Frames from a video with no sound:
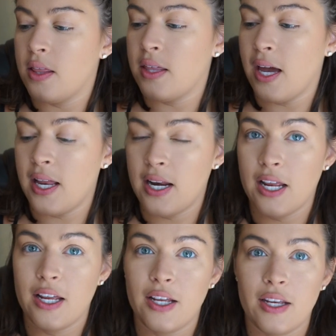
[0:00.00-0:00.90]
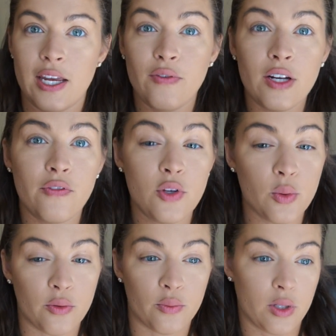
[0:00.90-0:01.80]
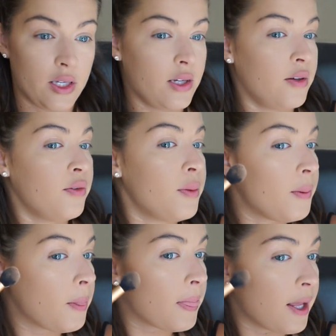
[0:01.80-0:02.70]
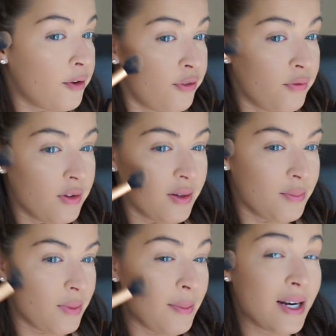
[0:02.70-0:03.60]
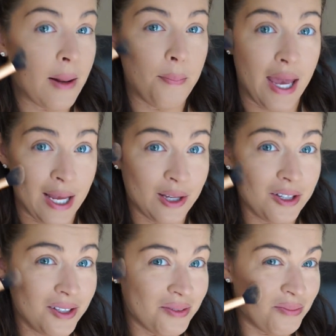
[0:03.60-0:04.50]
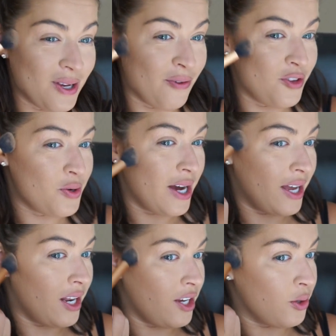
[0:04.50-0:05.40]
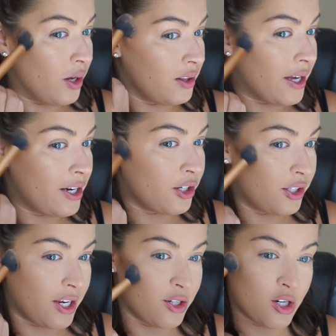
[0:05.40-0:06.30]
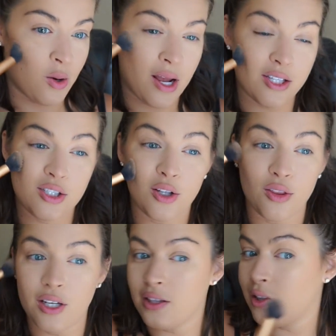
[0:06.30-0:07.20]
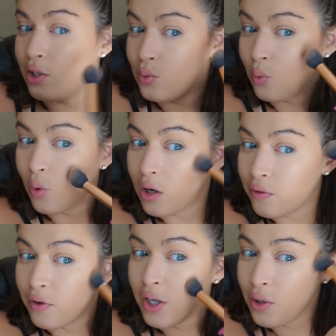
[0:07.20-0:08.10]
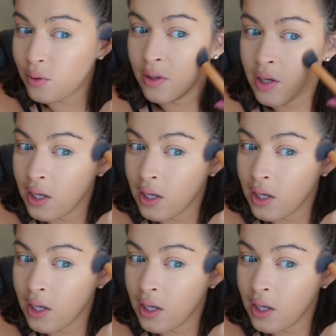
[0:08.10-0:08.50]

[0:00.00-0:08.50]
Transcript: that even if you were really, maybe not pale, but if you had, you know, a lighter skin tone, I still think that this would work for you,